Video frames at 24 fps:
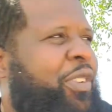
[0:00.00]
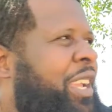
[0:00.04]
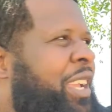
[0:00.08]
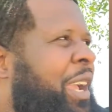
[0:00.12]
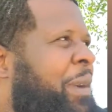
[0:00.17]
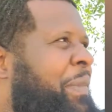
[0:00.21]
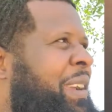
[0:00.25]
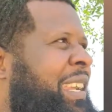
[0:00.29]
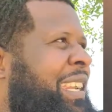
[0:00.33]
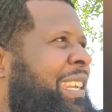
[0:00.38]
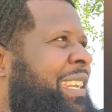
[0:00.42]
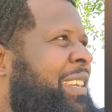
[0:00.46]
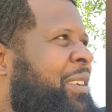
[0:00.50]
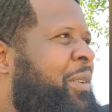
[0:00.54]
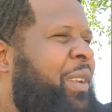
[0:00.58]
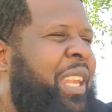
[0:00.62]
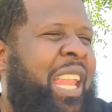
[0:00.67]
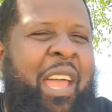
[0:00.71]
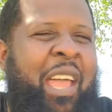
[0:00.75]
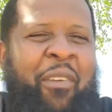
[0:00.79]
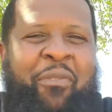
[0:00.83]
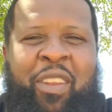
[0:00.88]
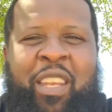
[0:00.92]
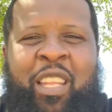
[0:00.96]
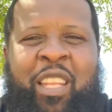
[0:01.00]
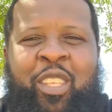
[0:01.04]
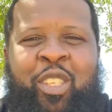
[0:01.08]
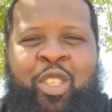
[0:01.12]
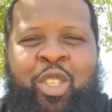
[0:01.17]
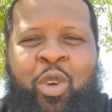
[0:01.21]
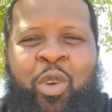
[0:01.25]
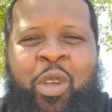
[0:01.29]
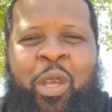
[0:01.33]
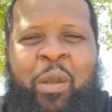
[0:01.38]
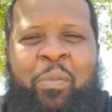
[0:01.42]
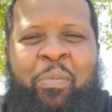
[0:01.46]
You know what I mean? No laughing and
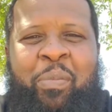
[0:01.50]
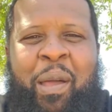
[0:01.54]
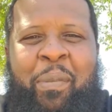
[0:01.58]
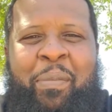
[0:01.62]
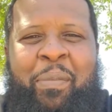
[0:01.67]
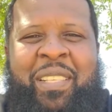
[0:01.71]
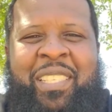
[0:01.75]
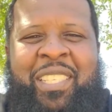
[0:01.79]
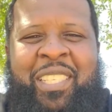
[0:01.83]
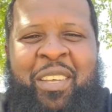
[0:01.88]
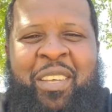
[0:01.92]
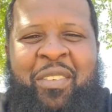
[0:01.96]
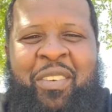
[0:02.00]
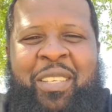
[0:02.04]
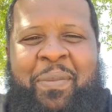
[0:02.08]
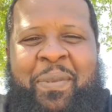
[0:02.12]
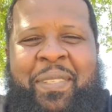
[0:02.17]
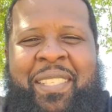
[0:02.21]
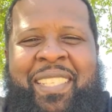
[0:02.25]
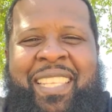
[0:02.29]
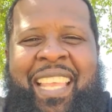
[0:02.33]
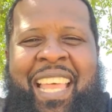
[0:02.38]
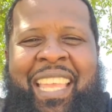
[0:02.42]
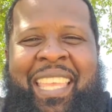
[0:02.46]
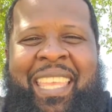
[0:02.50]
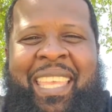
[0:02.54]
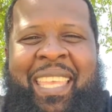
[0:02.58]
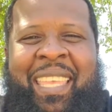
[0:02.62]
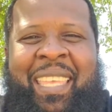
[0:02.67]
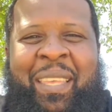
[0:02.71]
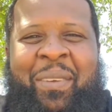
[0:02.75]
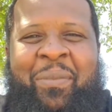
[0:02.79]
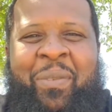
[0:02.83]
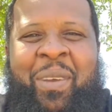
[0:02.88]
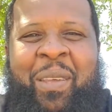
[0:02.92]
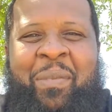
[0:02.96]
joking by myself because my
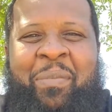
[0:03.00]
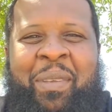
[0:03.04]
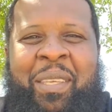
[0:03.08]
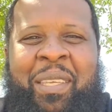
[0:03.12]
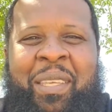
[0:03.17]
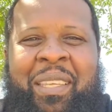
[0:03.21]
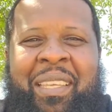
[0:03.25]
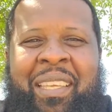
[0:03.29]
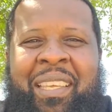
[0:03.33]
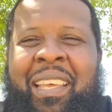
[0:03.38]
sidekick ain't with me.